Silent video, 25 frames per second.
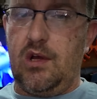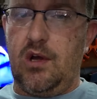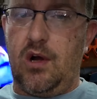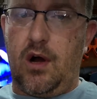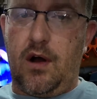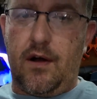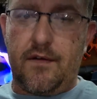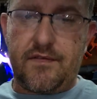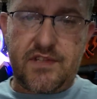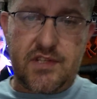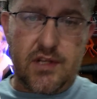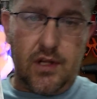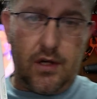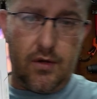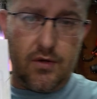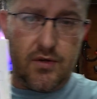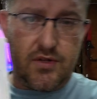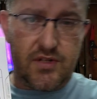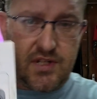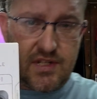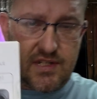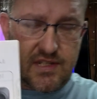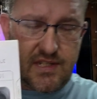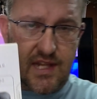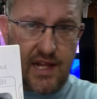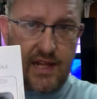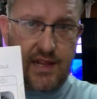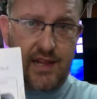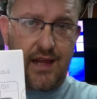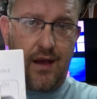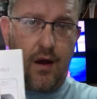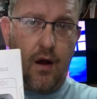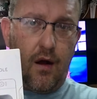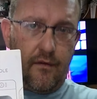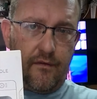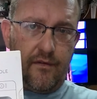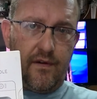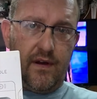of solutions that they
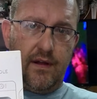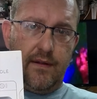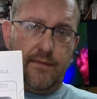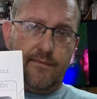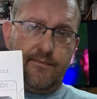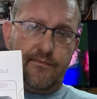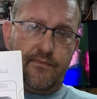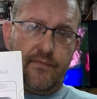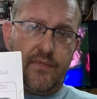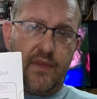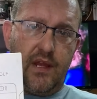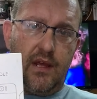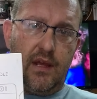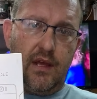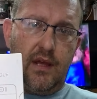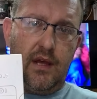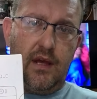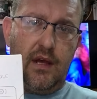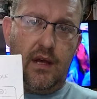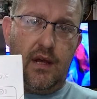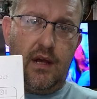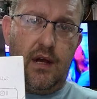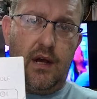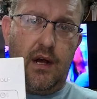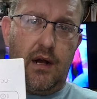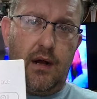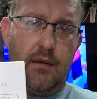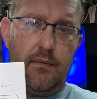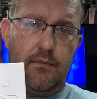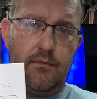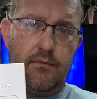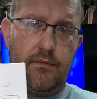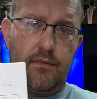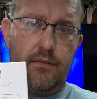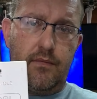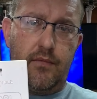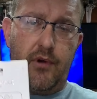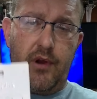offer.
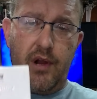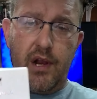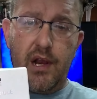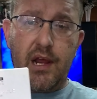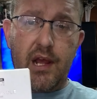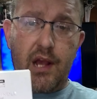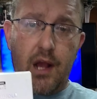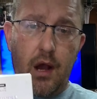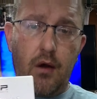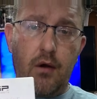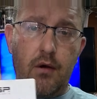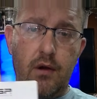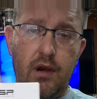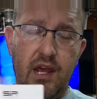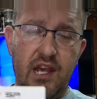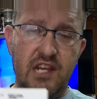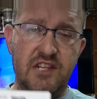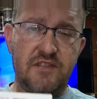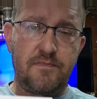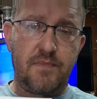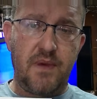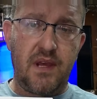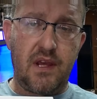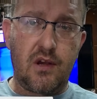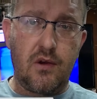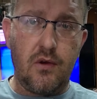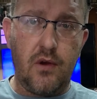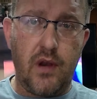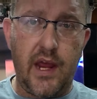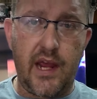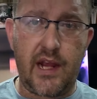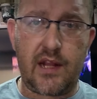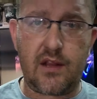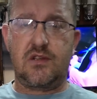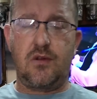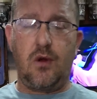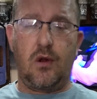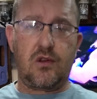Really go on
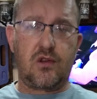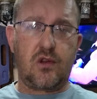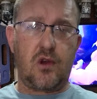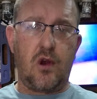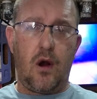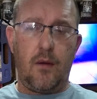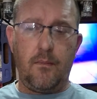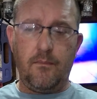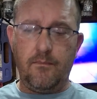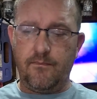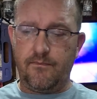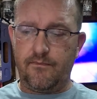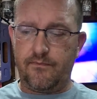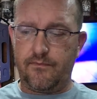spconnect.com